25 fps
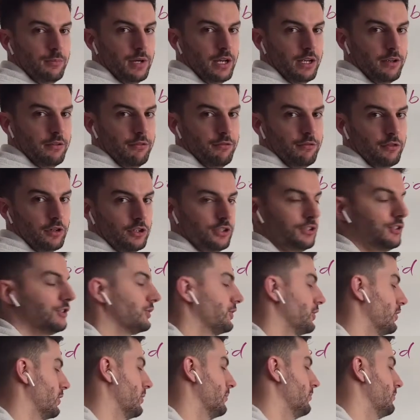my first
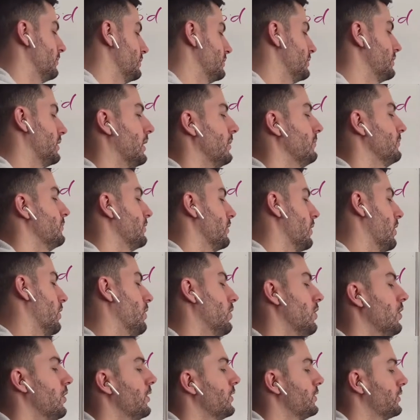term times
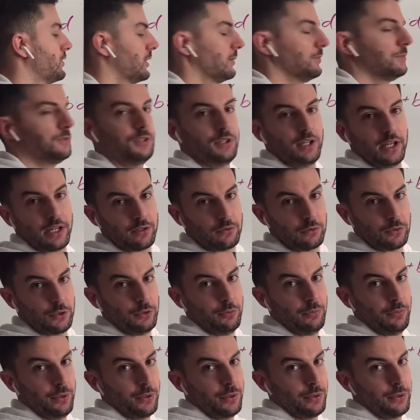all the terms in that
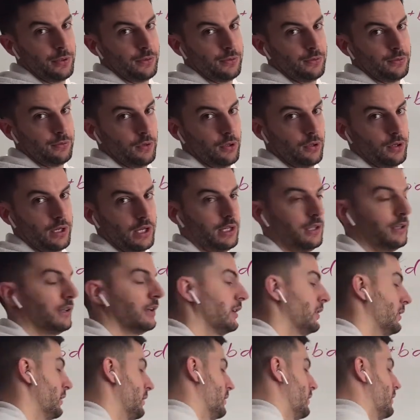group, okay?
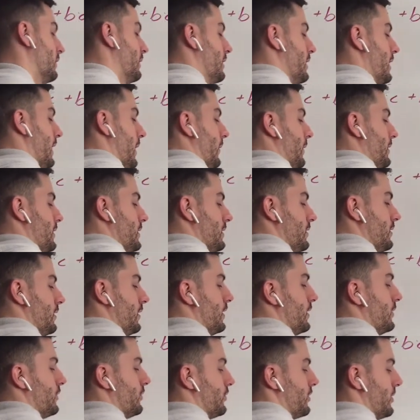Now I need to
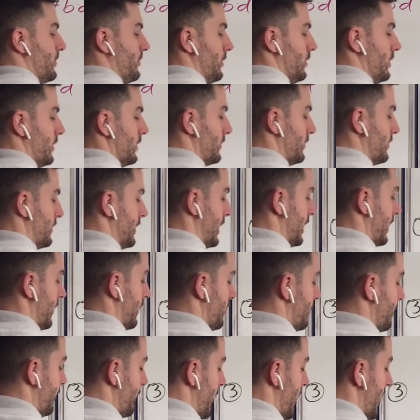distribute this
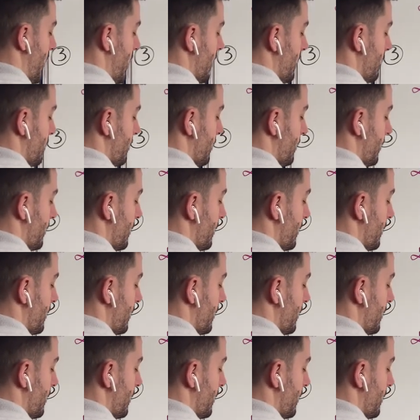negative 5